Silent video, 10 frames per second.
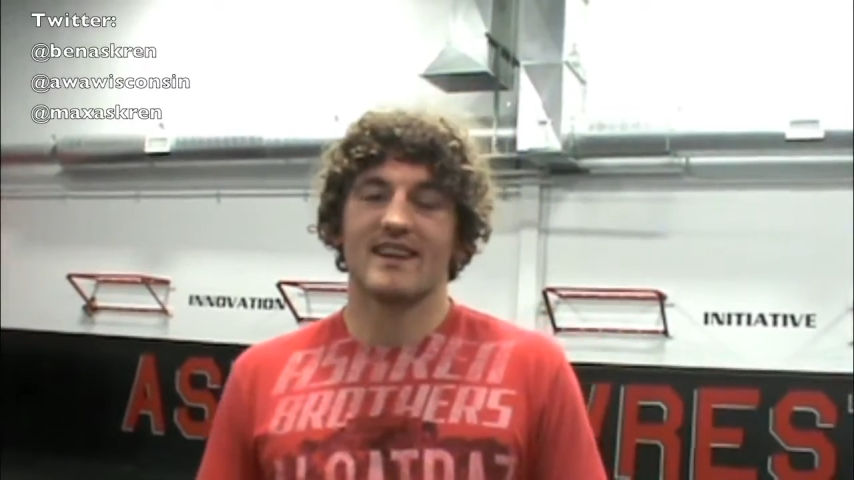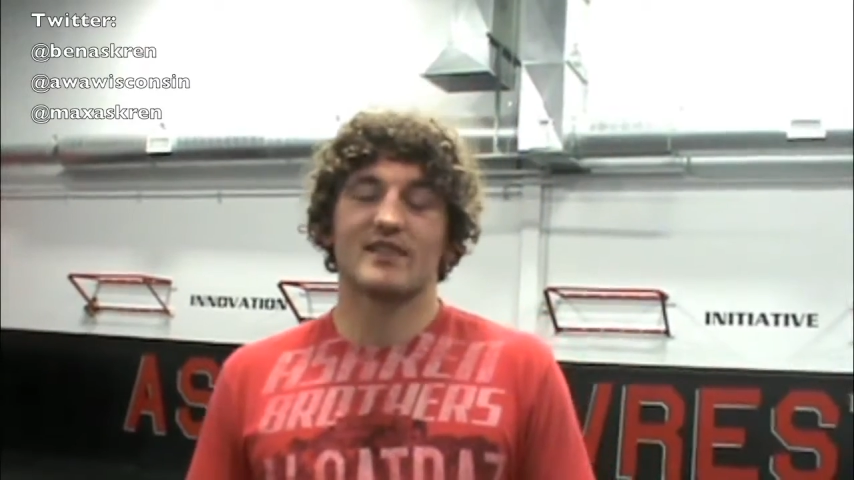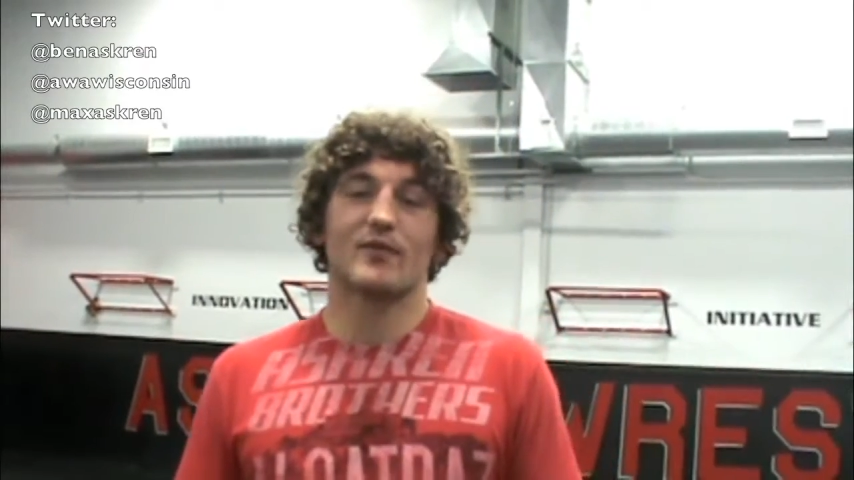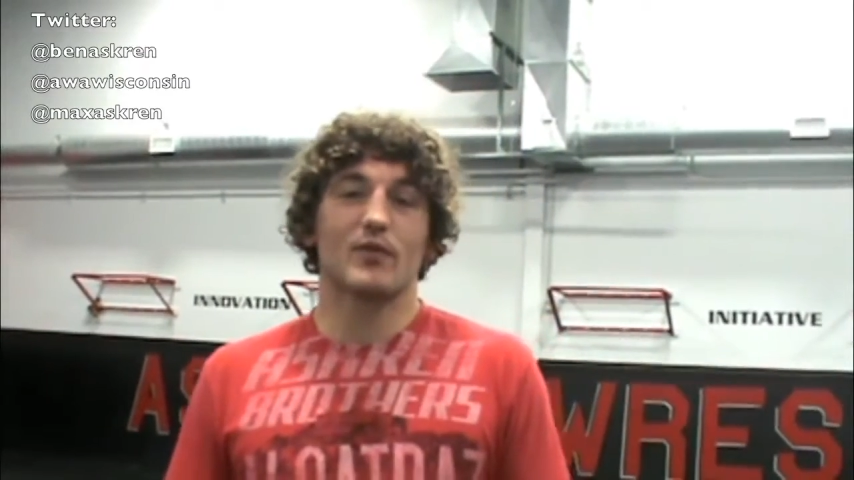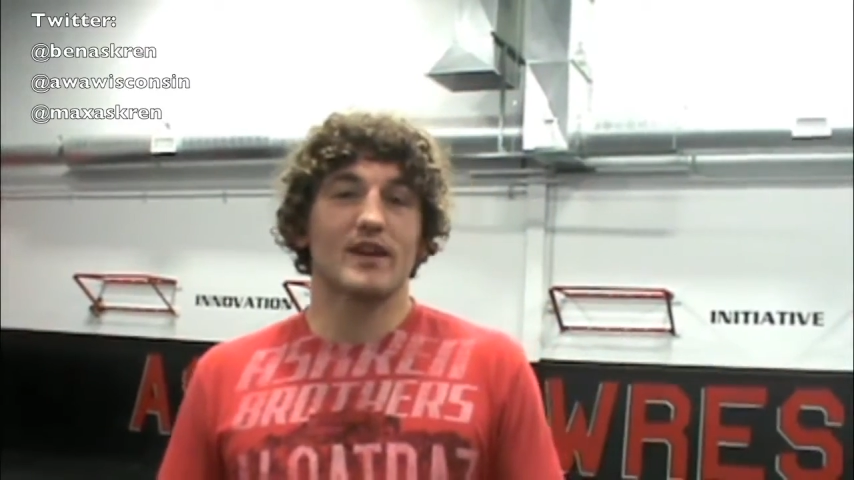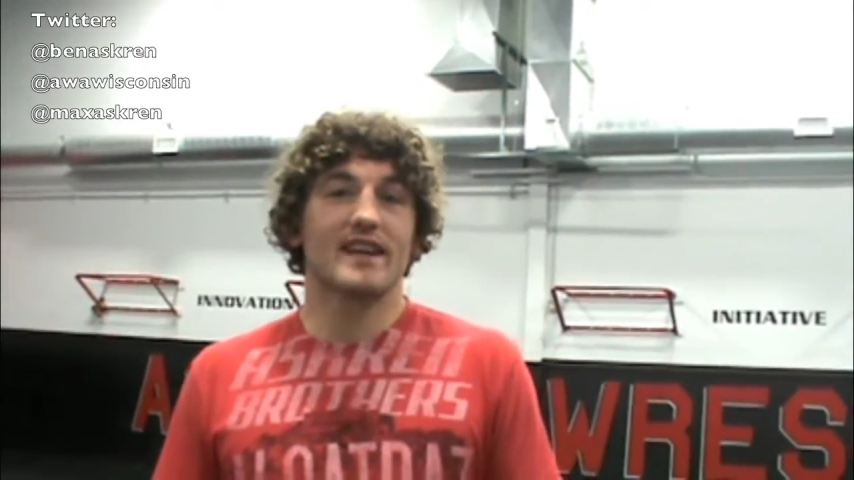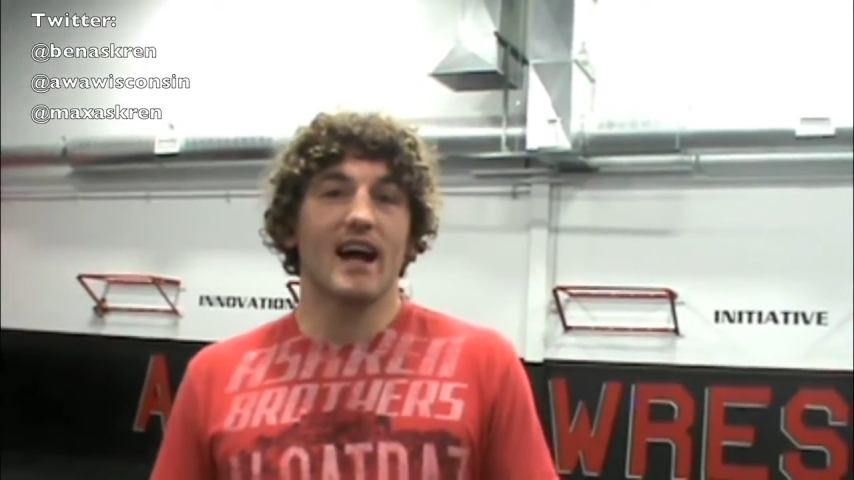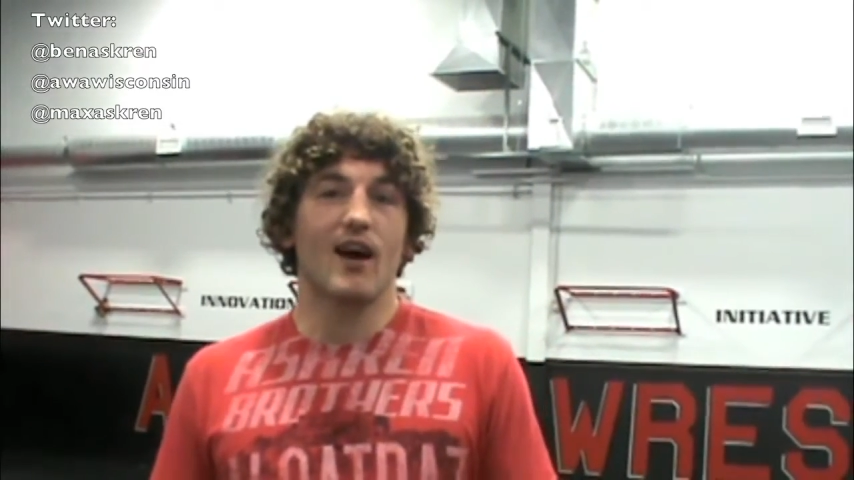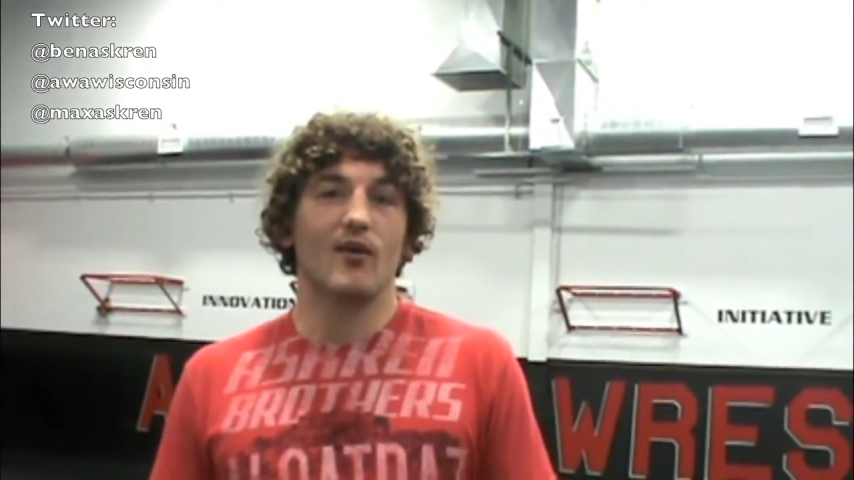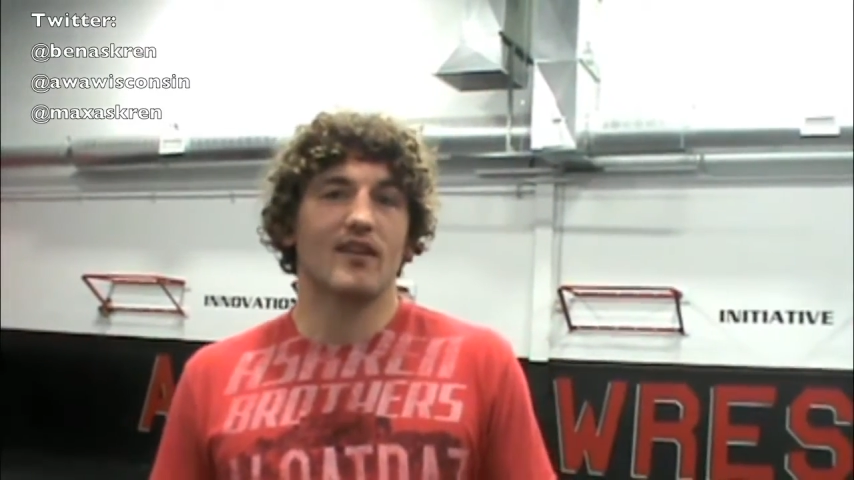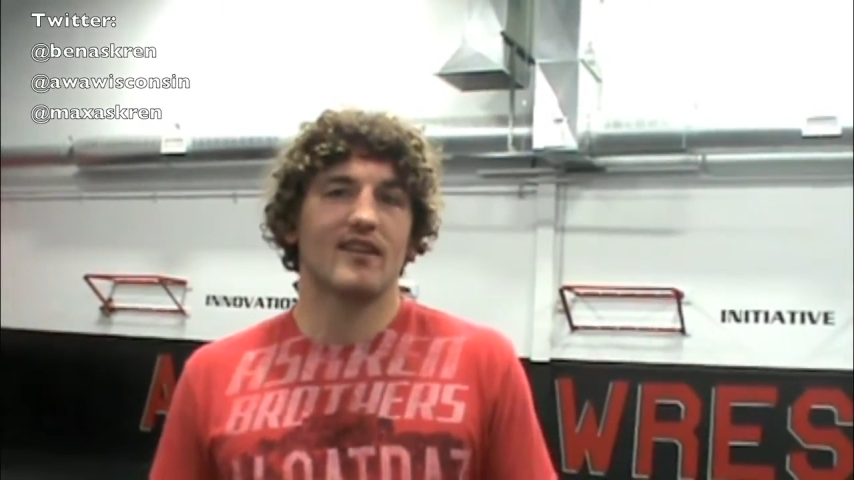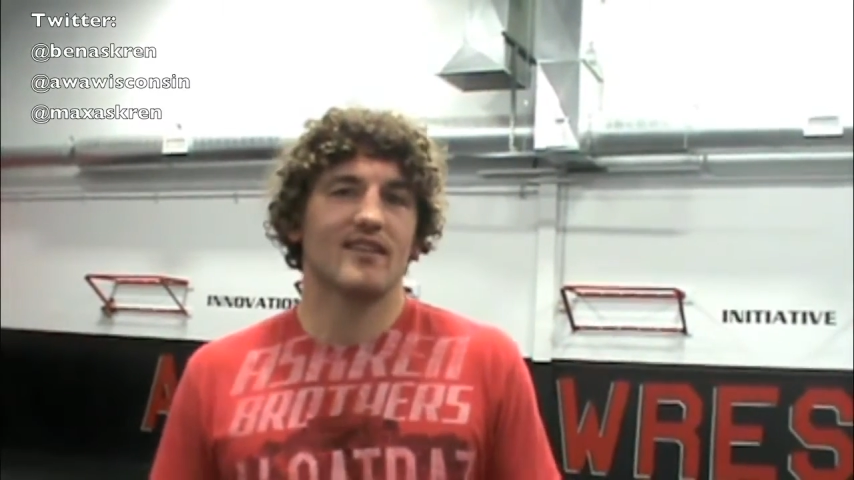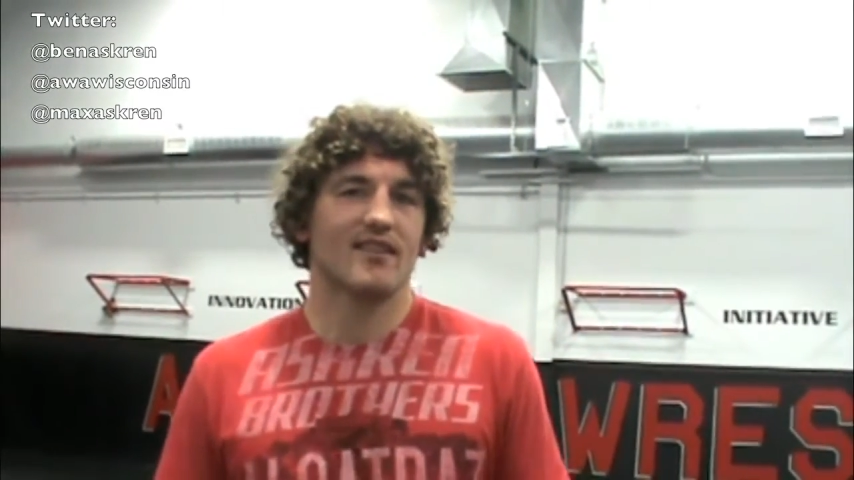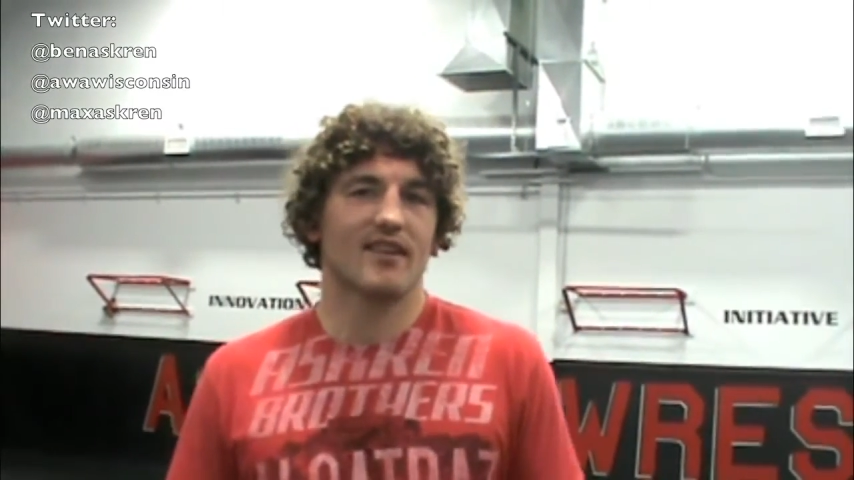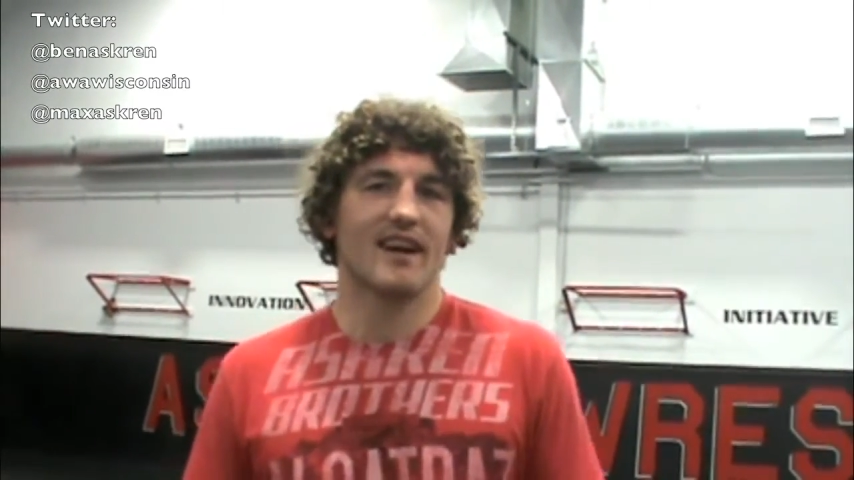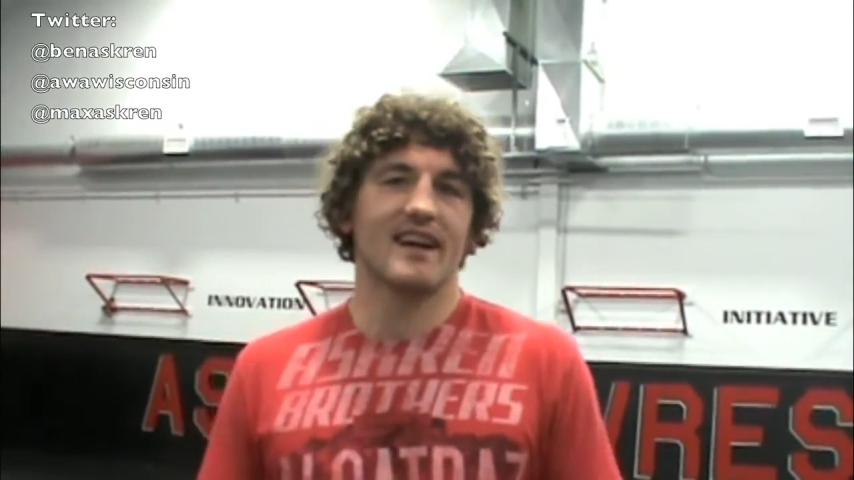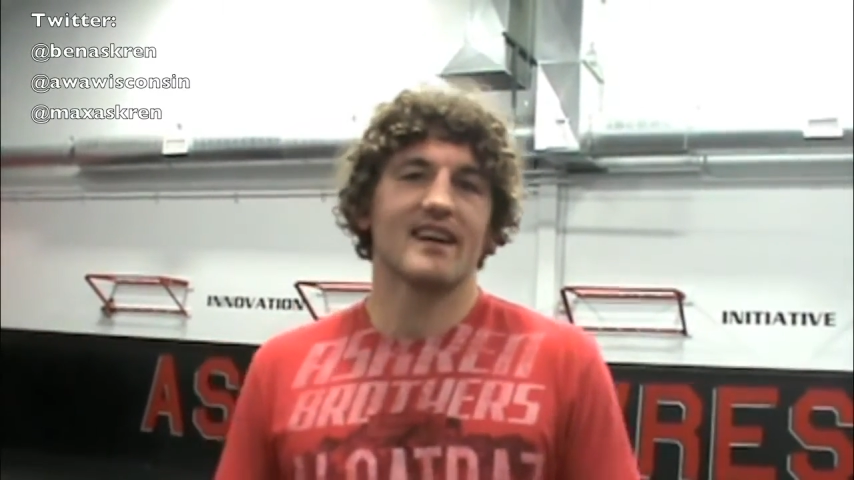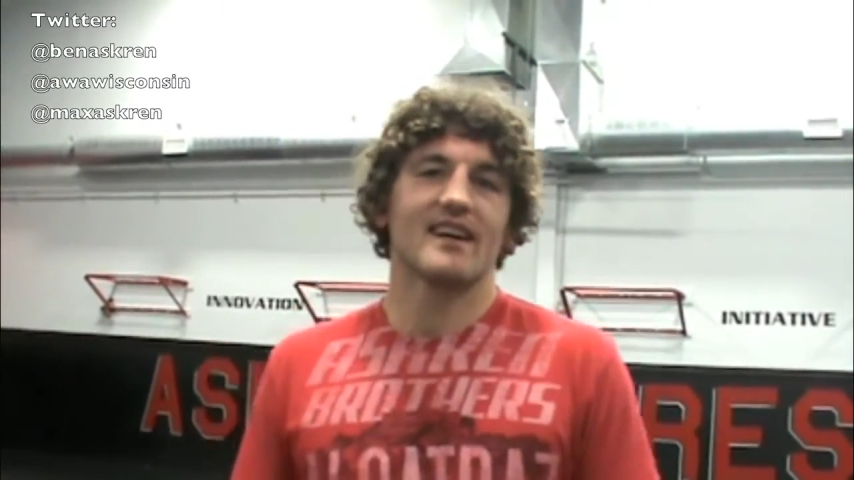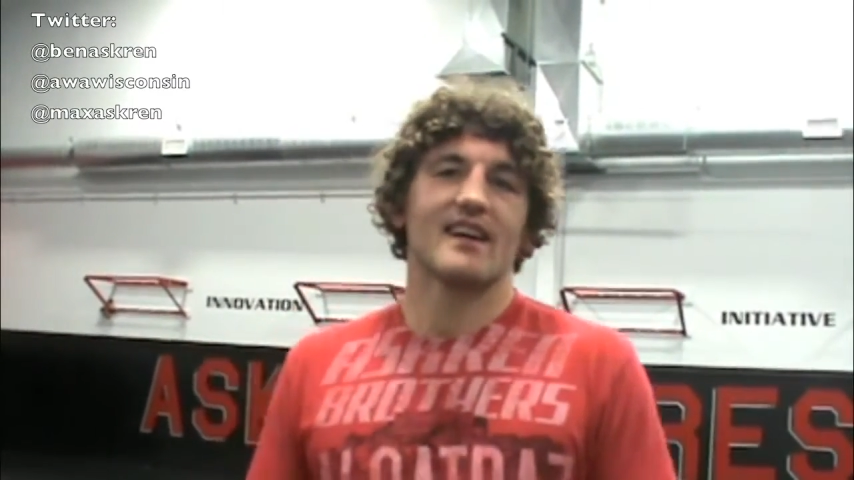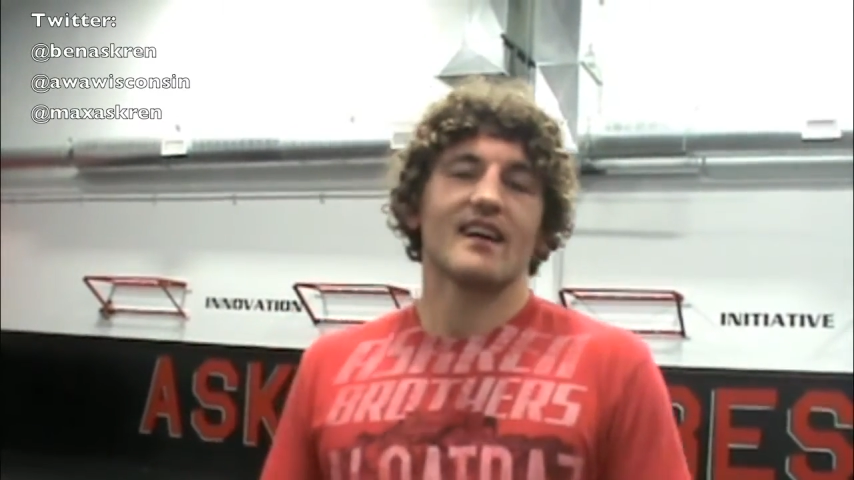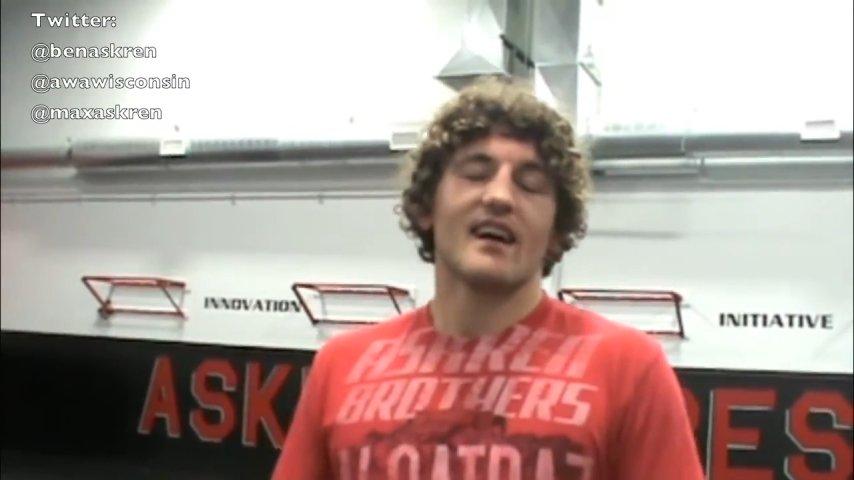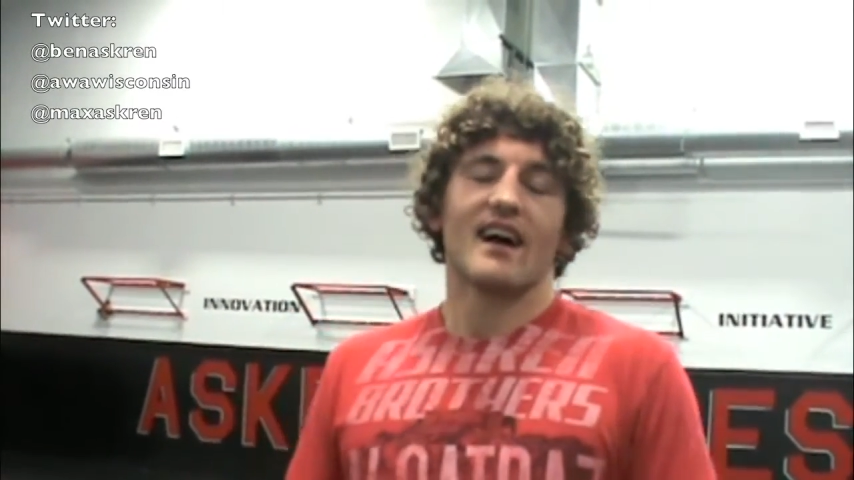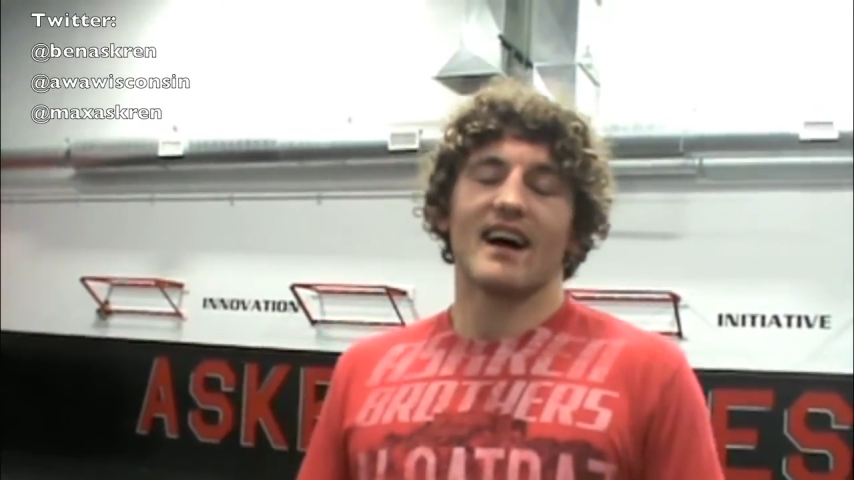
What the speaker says: is freak out, okay?